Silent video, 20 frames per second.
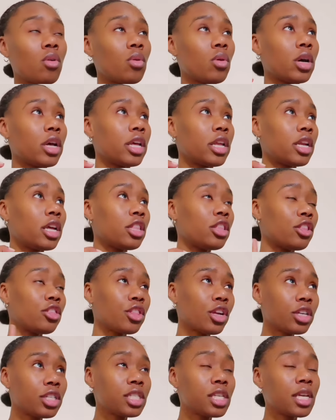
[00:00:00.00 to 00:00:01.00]
On the
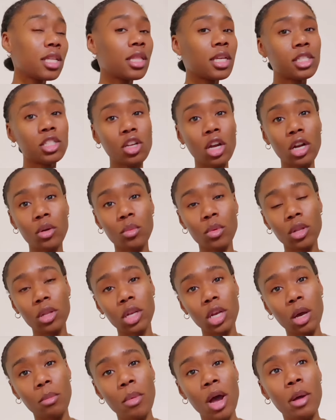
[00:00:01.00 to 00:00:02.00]
13th, they started
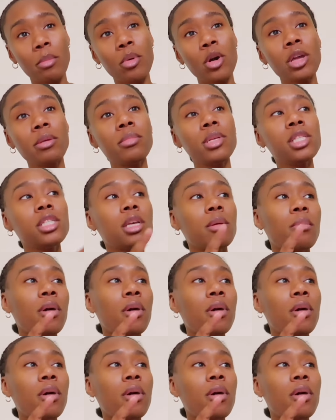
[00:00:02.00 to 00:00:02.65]
rolling out my appointments.